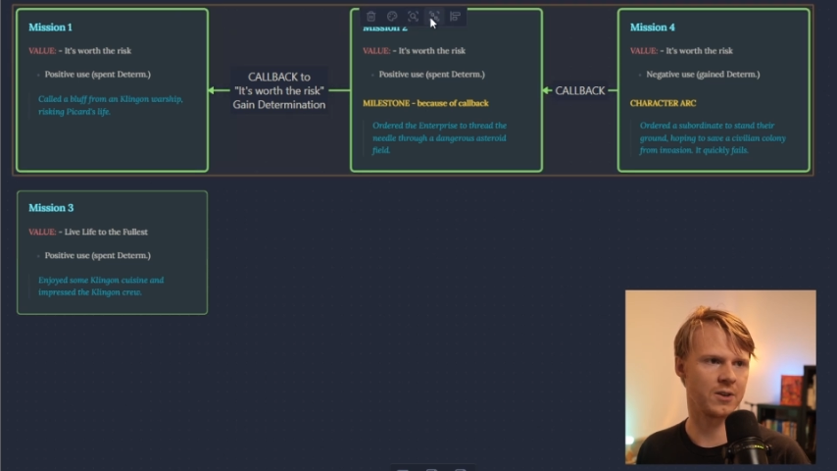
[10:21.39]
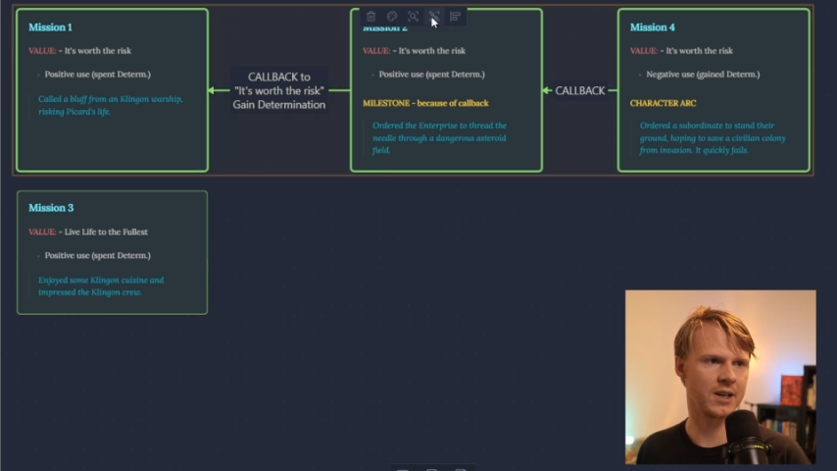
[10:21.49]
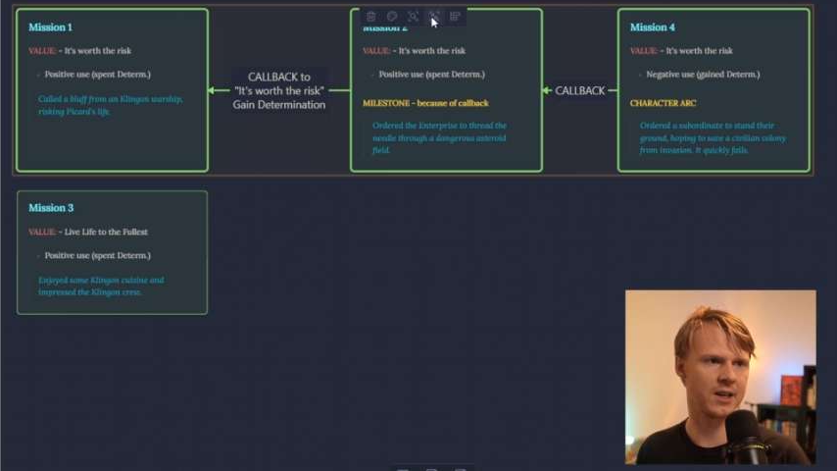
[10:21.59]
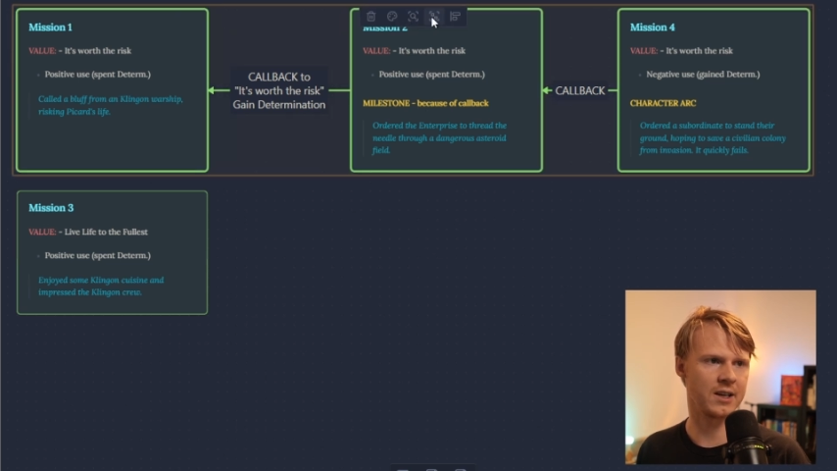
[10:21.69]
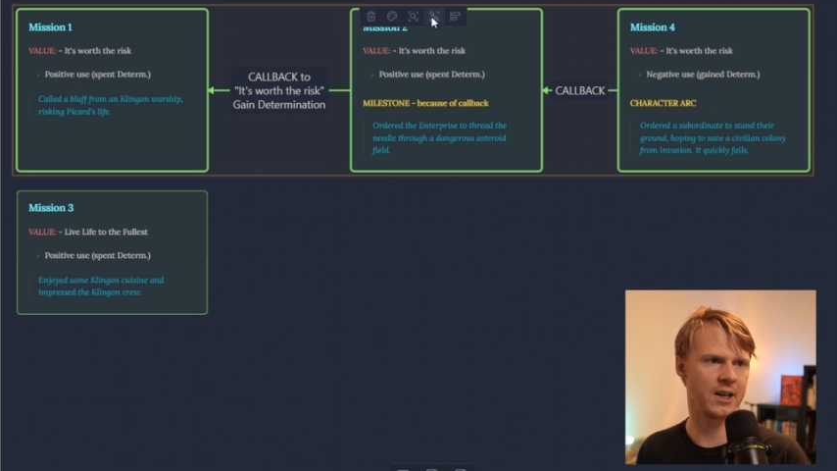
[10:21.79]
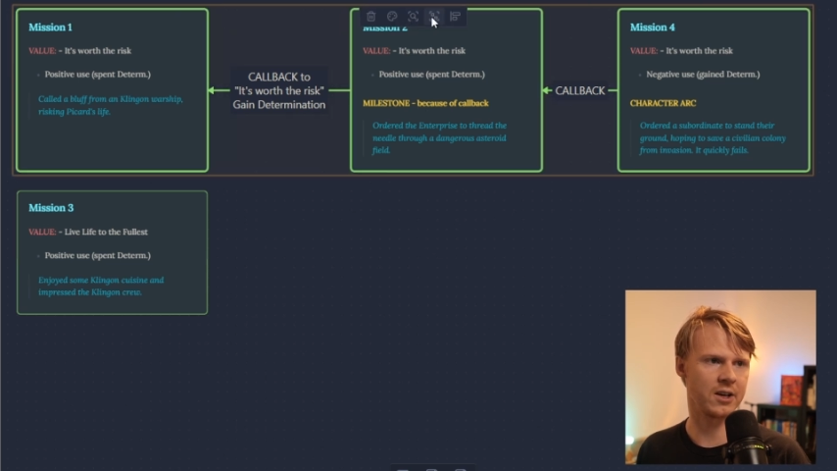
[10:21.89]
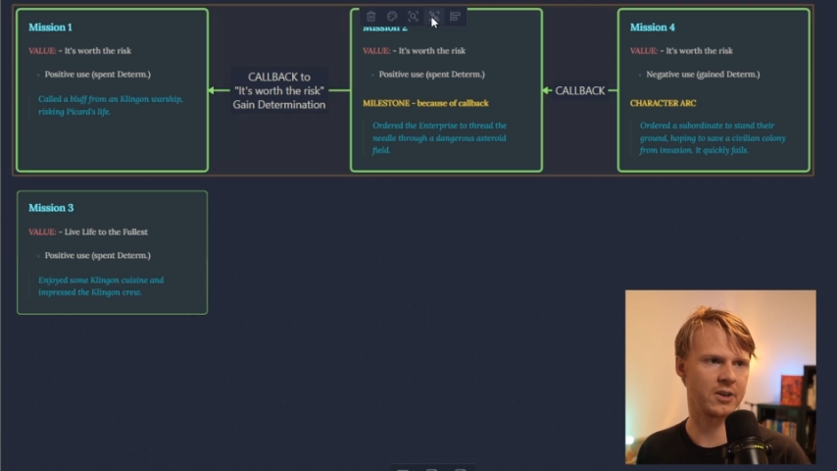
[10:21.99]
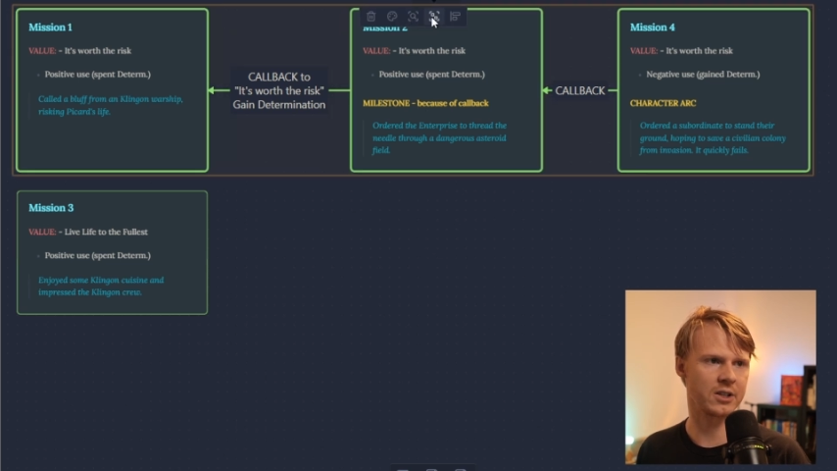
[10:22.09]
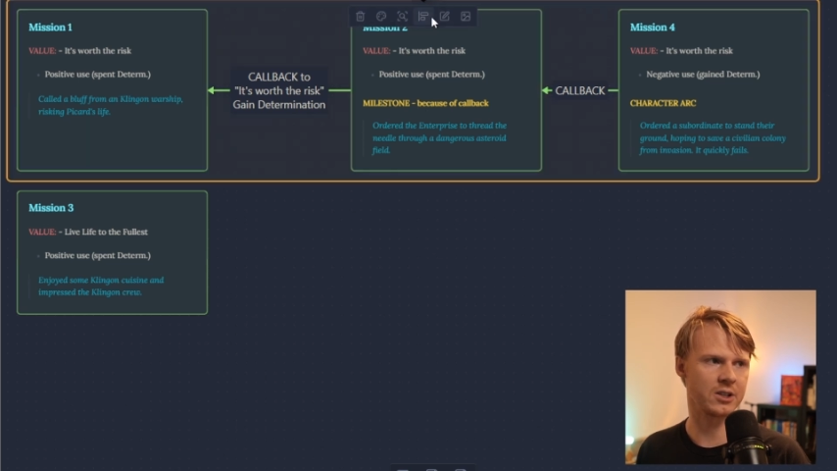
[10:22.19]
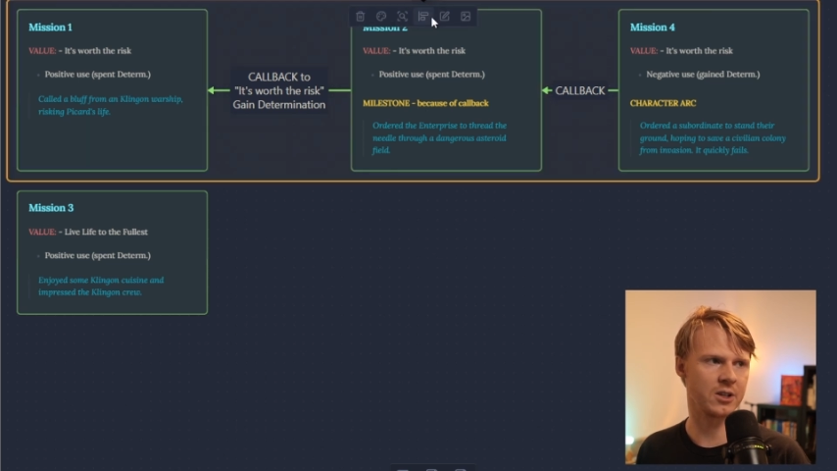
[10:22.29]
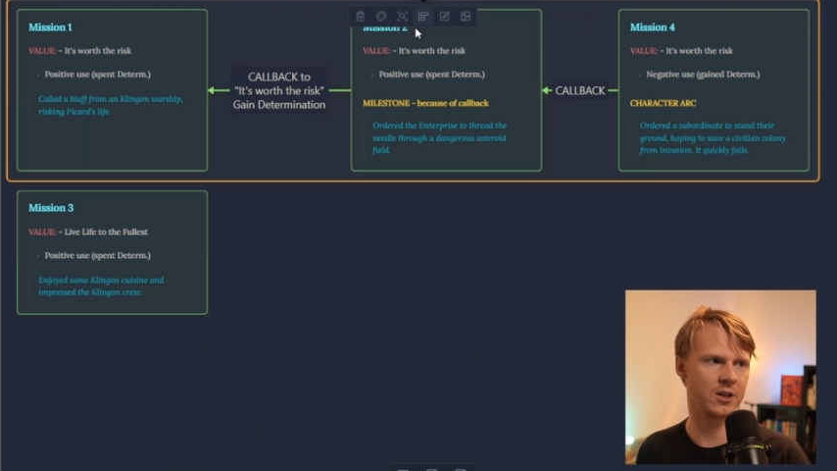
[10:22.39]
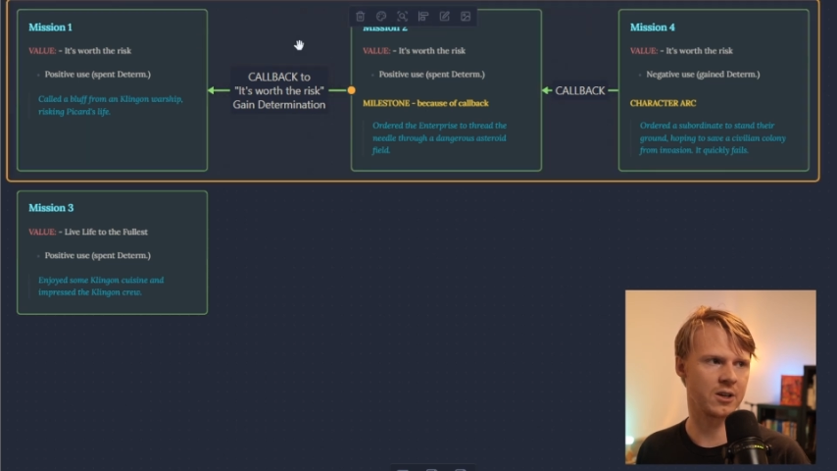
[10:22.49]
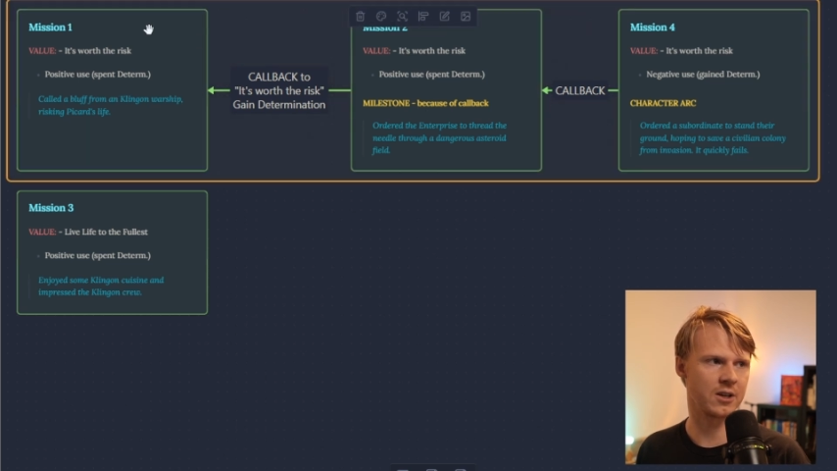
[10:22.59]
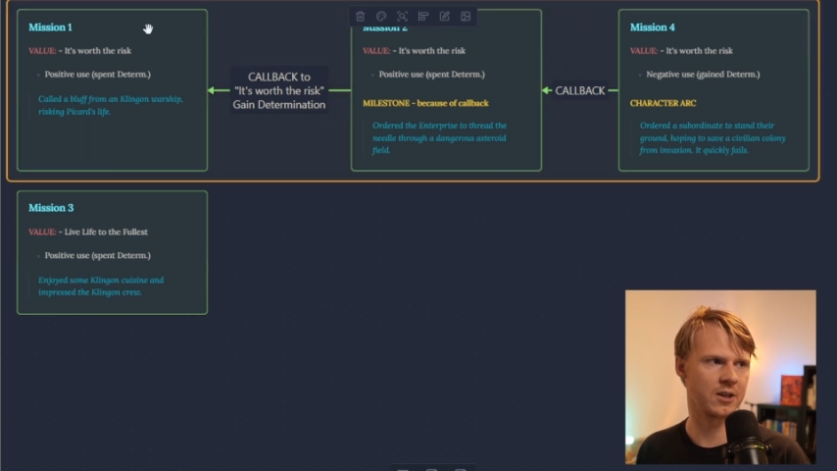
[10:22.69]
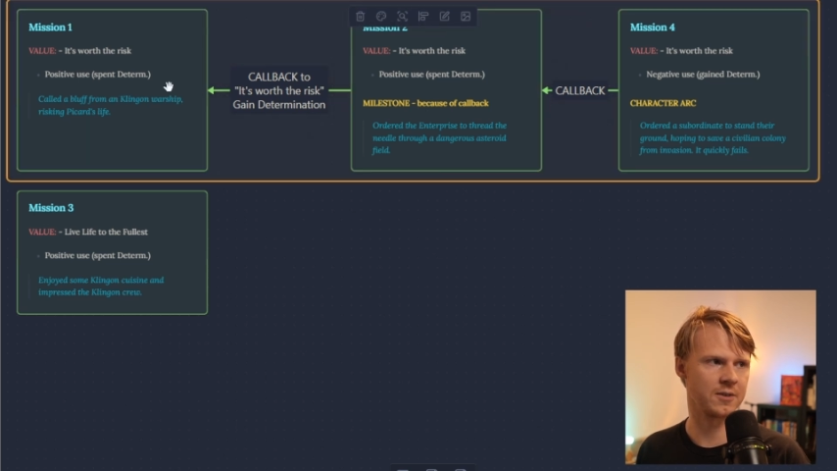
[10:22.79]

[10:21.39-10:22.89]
a character arc.